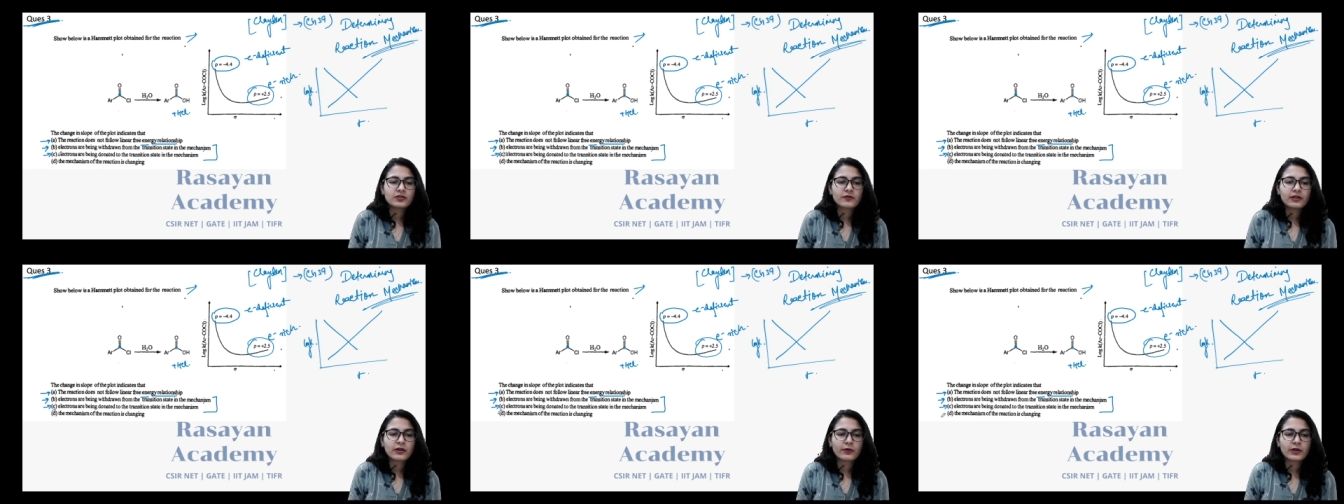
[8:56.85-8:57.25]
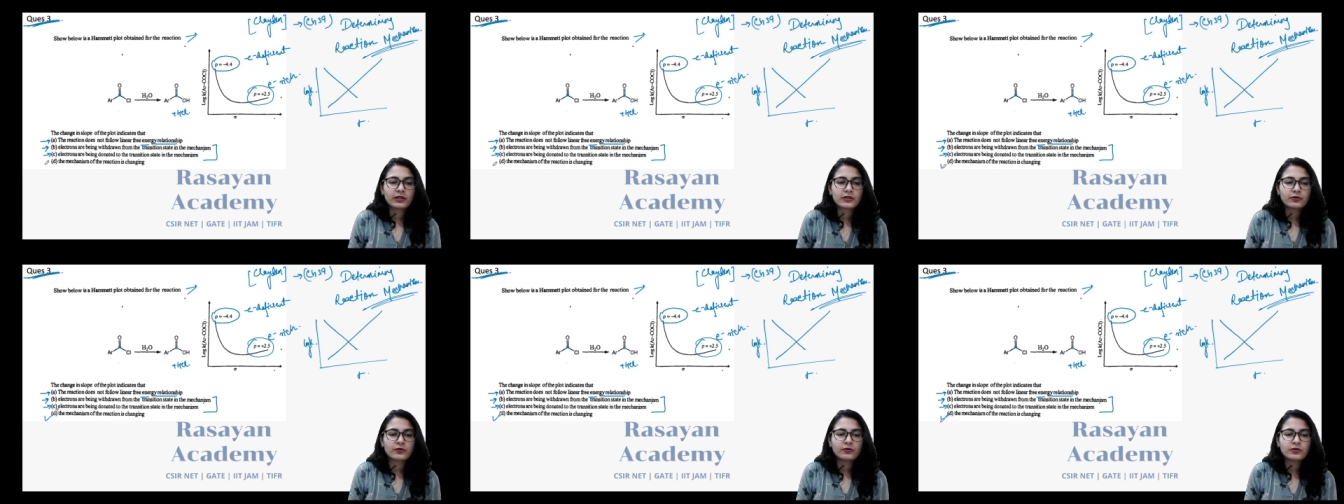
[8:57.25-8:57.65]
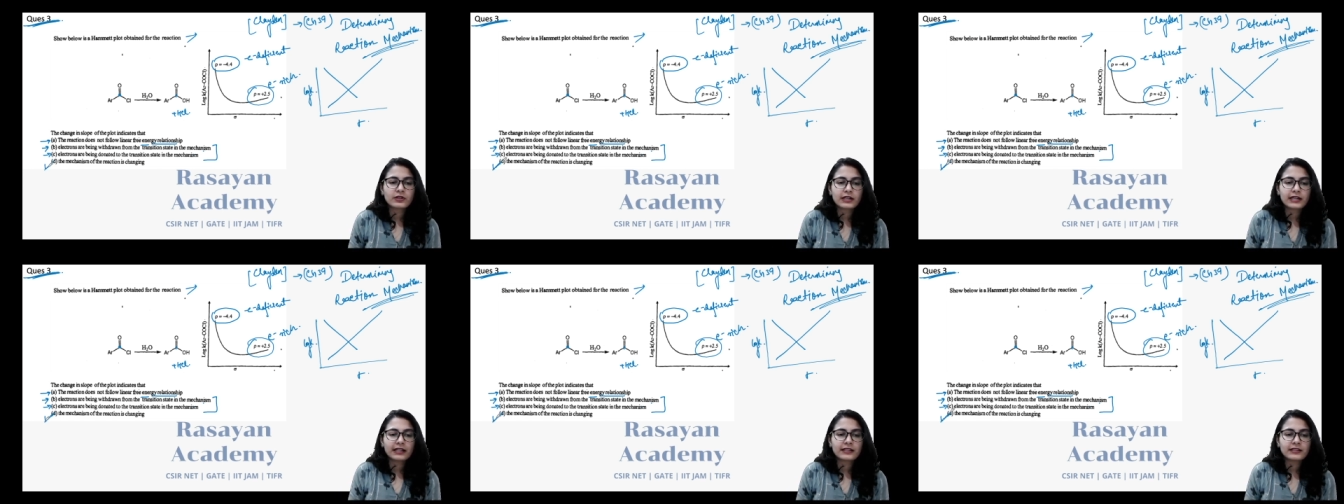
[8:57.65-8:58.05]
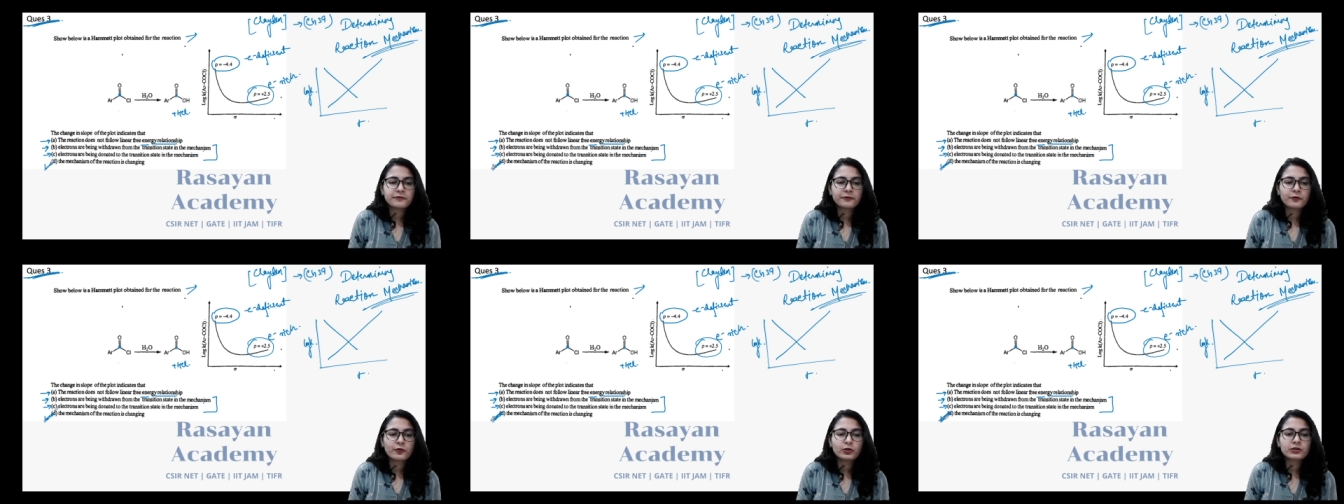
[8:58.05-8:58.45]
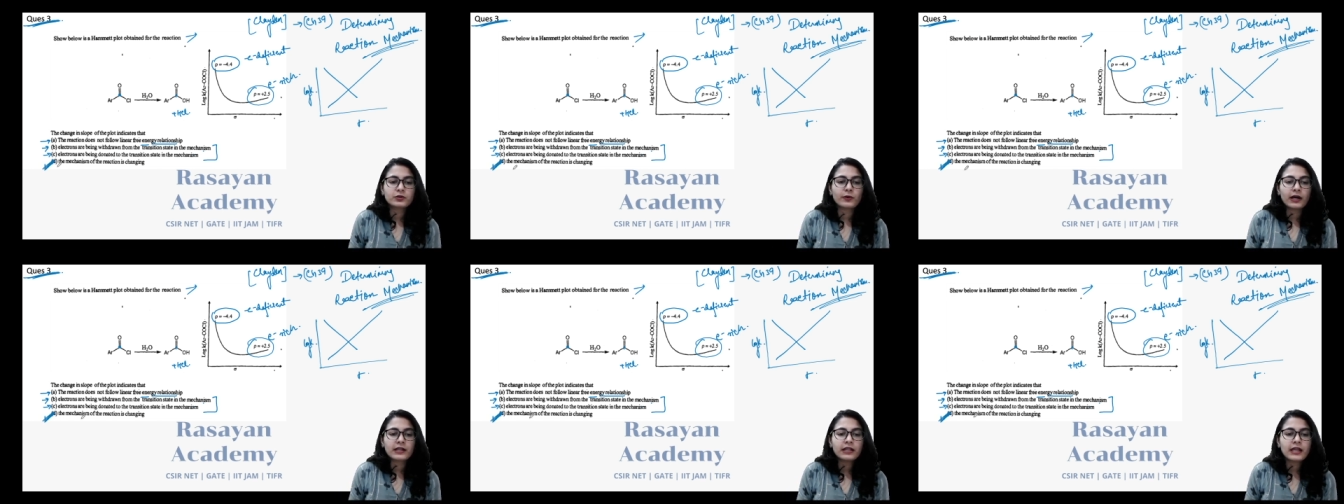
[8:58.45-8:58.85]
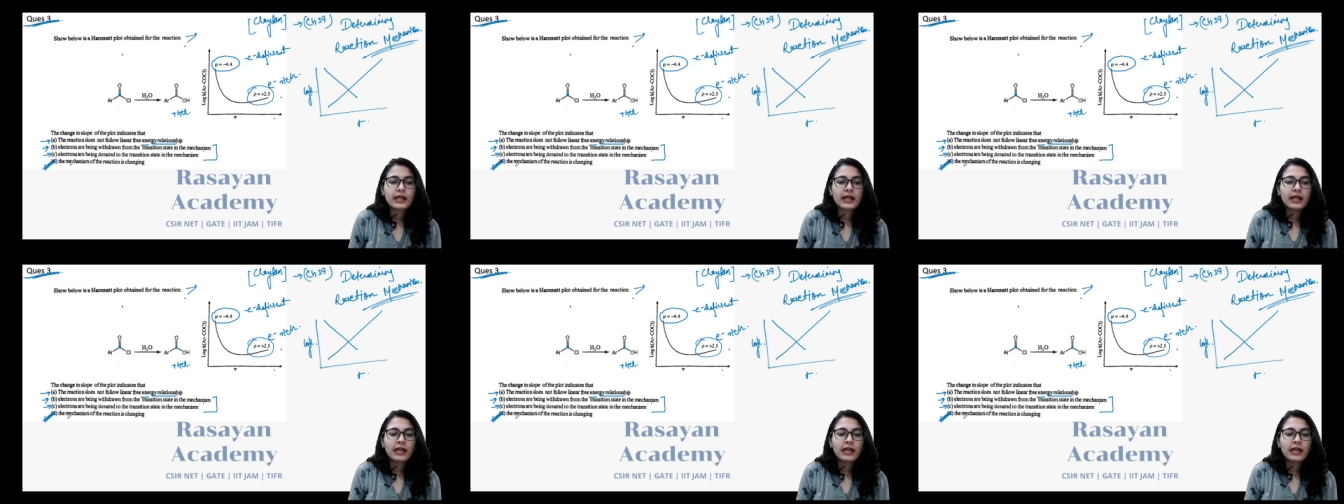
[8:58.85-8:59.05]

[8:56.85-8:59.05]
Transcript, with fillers: So we are going to click the fourth one.